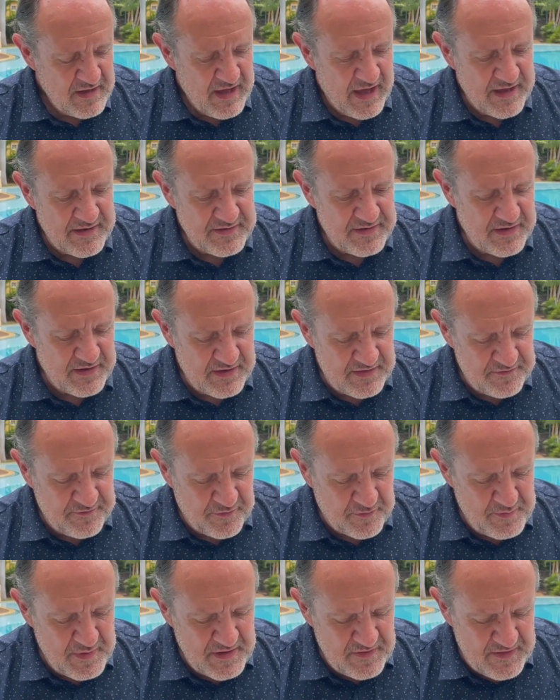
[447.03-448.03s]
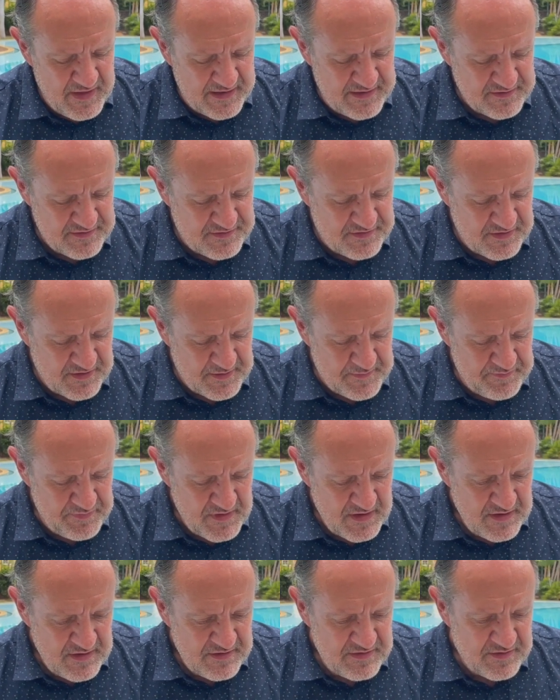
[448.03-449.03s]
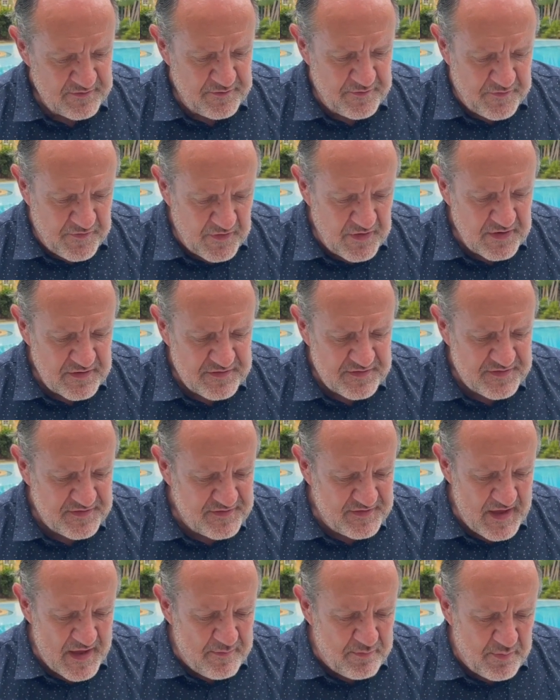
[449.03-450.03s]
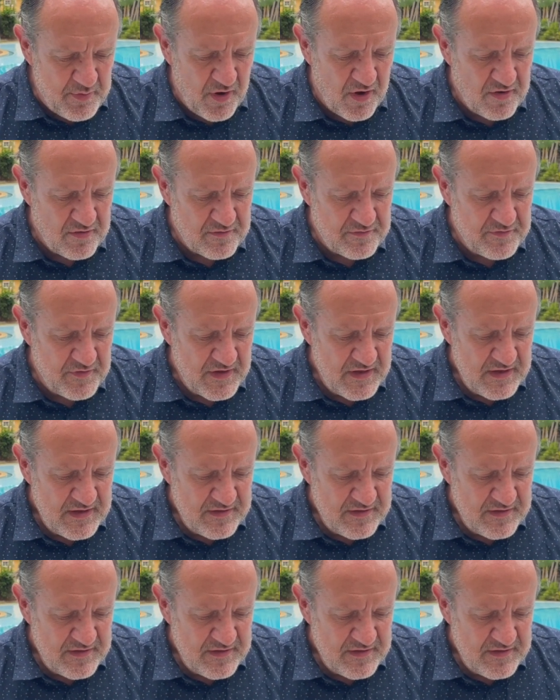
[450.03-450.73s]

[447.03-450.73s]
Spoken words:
And for me, that is the first step of